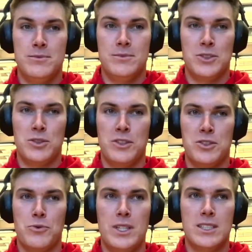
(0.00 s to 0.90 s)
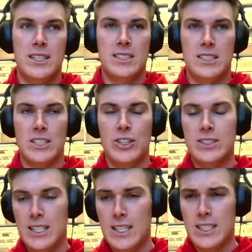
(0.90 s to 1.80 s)
There's a reason he's as good as
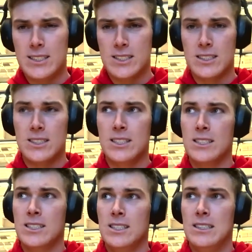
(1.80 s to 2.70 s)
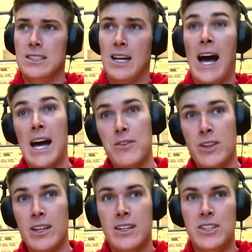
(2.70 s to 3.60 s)
he is, and I
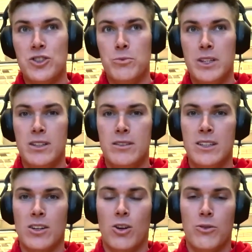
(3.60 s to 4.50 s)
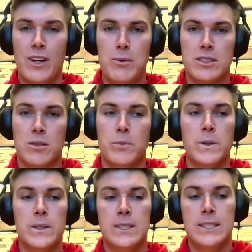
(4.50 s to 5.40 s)
think he should be in the Hall of Fame at some
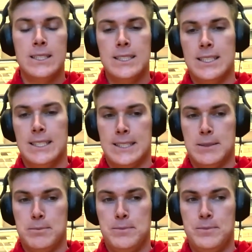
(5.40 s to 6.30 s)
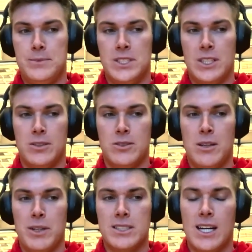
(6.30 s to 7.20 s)
point. So I'm
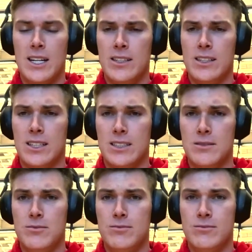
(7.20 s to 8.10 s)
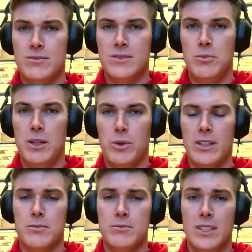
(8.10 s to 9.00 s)
excited to be with
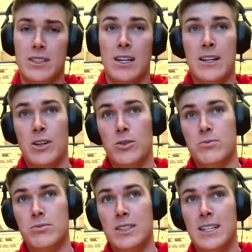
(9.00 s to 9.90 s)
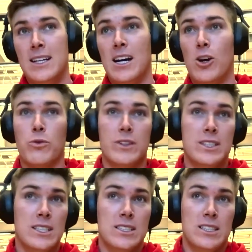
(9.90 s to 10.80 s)
him, and I know hopefully
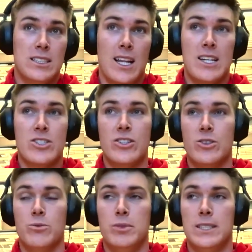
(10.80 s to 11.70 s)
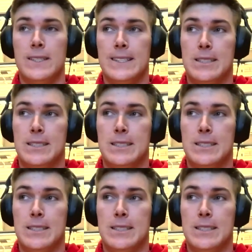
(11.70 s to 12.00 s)
this isn't his last year, but